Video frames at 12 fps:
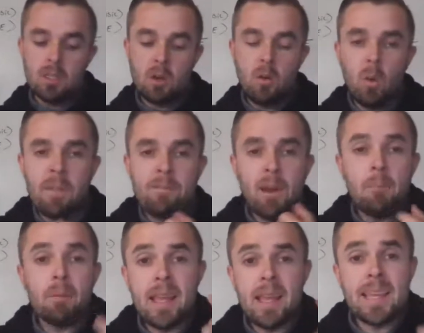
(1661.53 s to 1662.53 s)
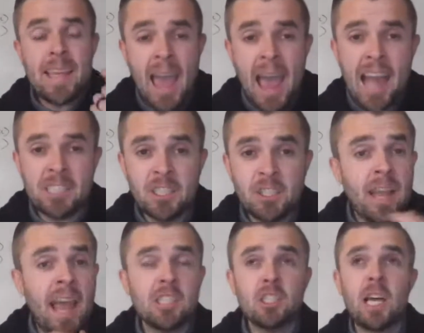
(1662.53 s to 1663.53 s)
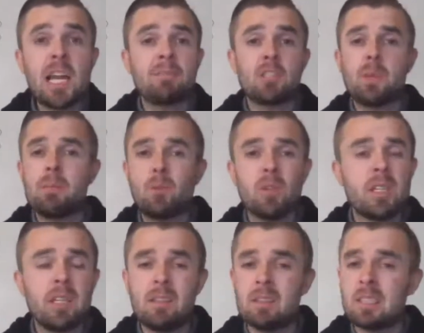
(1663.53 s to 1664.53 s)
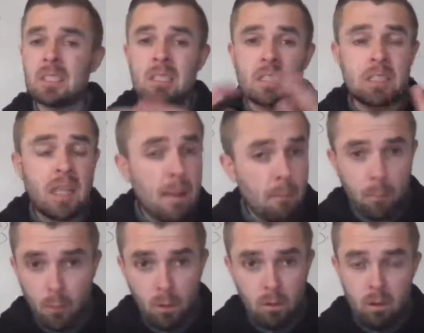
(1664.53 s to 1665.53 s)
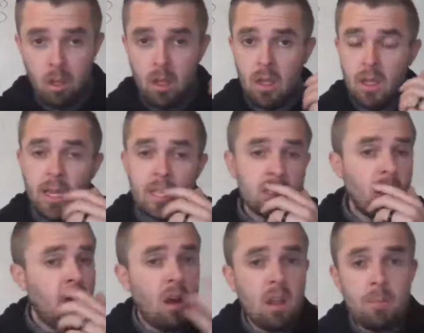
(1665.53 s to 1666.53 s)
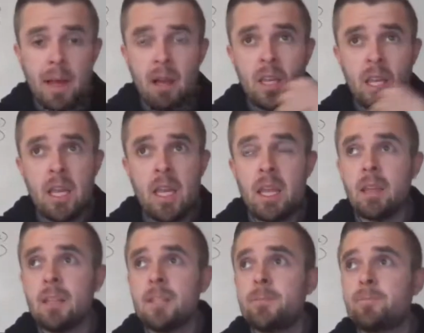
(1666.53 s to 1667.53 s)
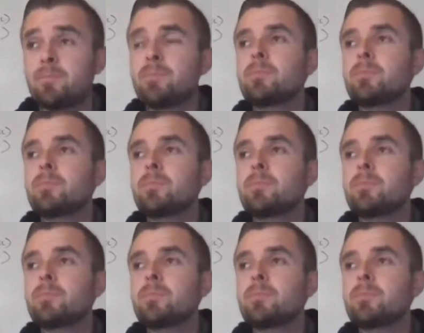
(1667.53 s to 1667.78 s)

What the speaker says: So if I'm playing cash, your cash lineup should be really simple. It's all about getting